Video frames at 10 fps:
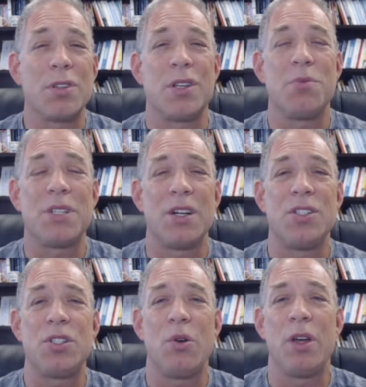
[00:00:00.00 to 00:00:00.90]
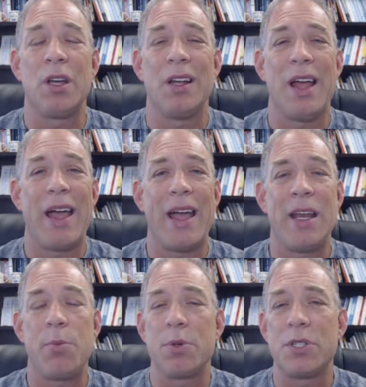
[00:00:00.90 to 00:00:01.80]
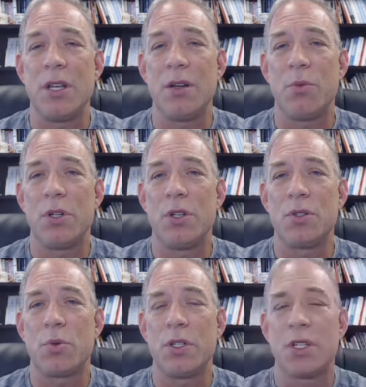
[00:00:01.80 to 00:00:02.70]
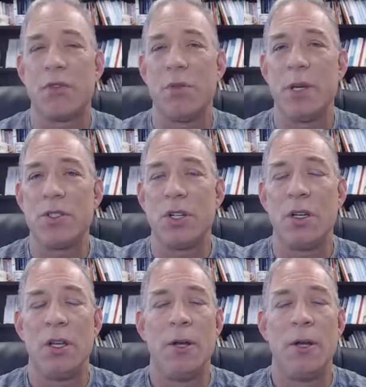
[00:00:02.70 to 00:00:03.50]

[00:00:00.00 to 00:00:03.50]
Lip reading: Some studies showing an 80% reduced risk of dementia.